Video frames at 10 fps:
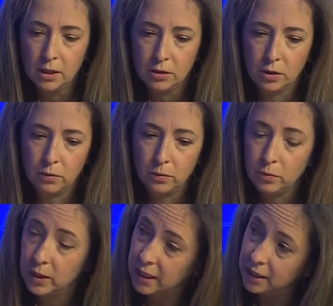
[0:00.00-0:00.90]
So
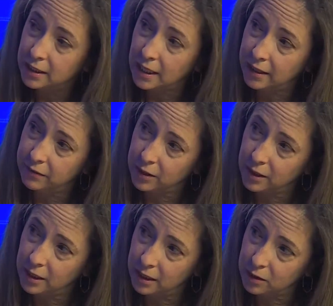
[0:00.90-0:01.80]
we needed to have
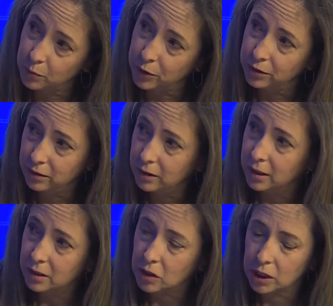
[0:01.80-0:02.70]
an expert
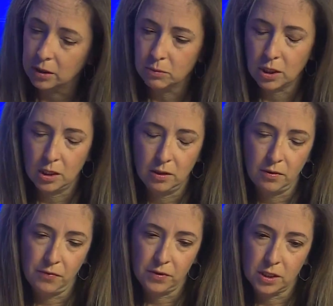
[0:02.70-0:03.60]
in terms
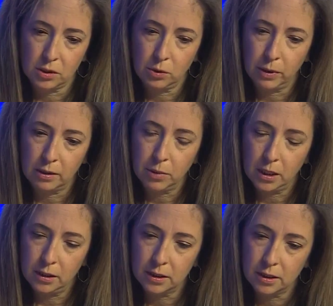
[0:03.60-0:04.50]
of central bank
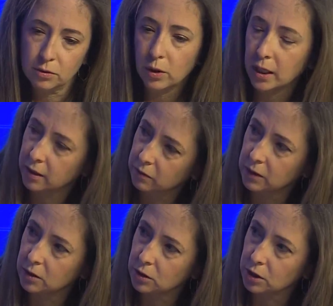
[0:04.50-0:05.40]
policy. So our head of
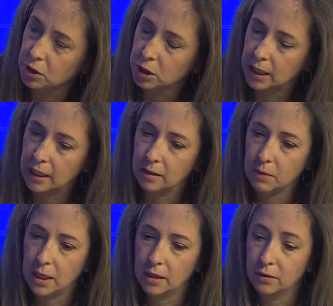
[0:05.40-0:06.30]
research came
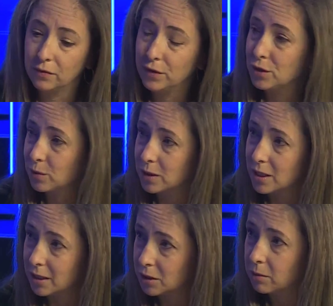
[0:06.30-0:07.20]
out of the Swiss
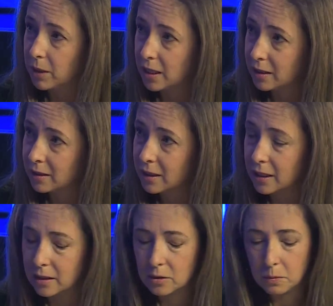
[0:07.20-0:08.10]
National Bank
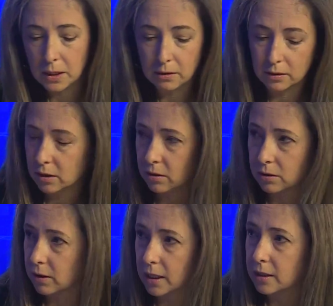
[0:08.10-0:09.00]
and has been just a
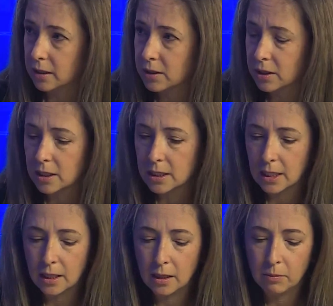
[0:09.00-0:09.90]
great addition to the
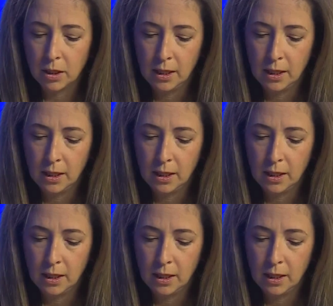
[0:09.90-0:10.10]
team.